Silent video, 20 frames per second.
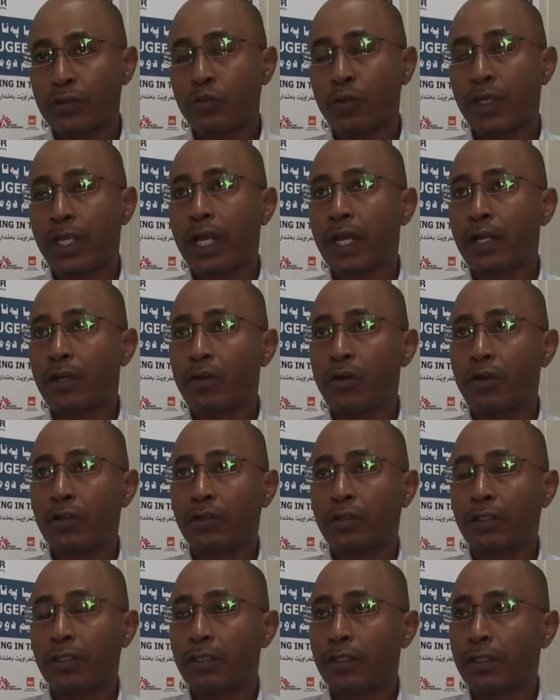We
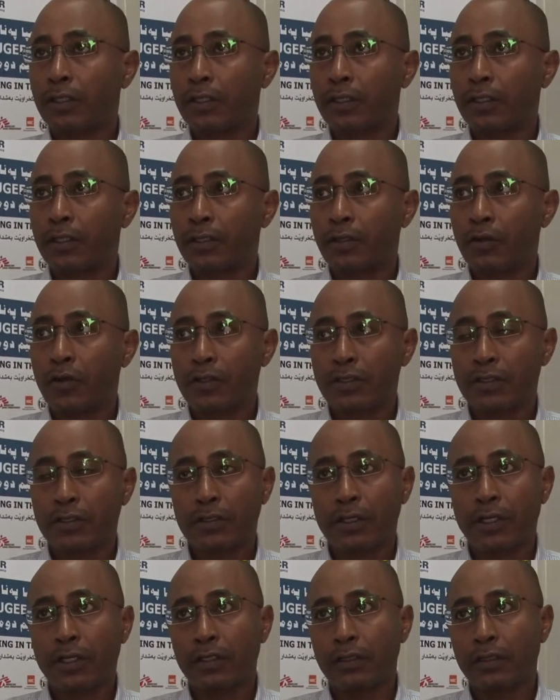cannot uh,
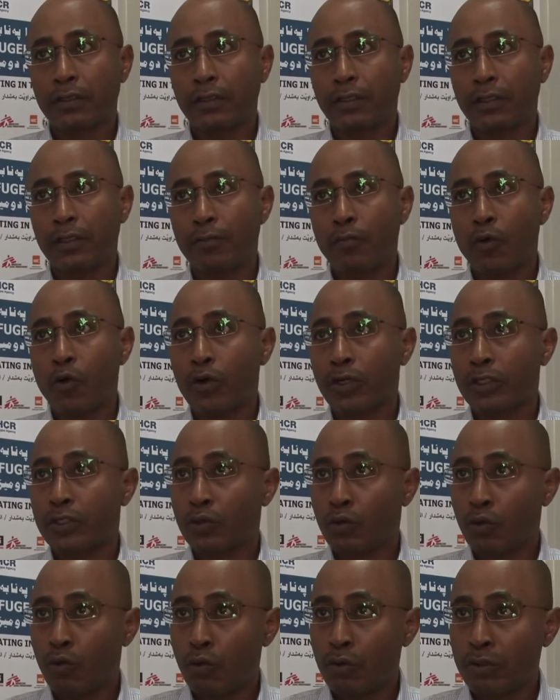construct uh, more
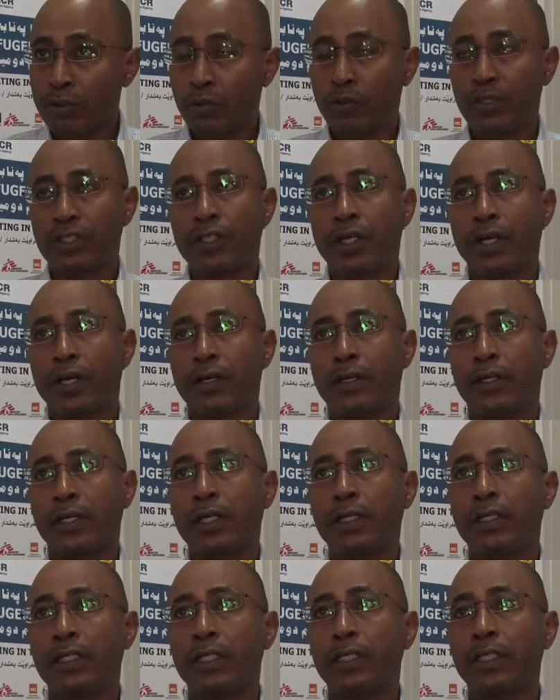schools, which are really
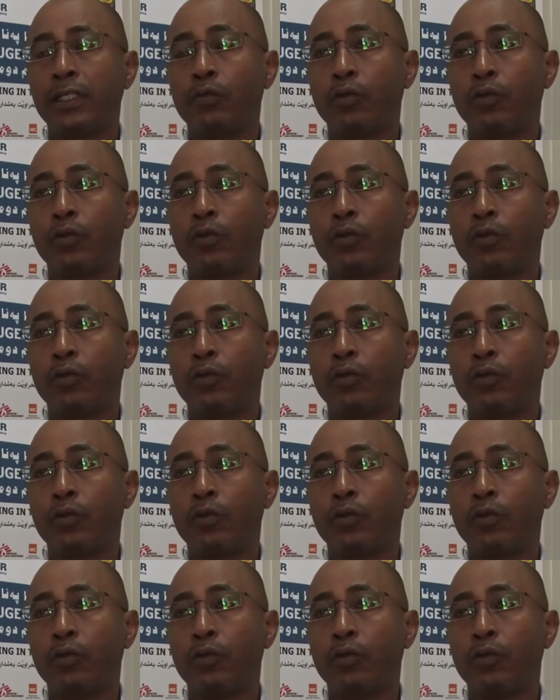needed.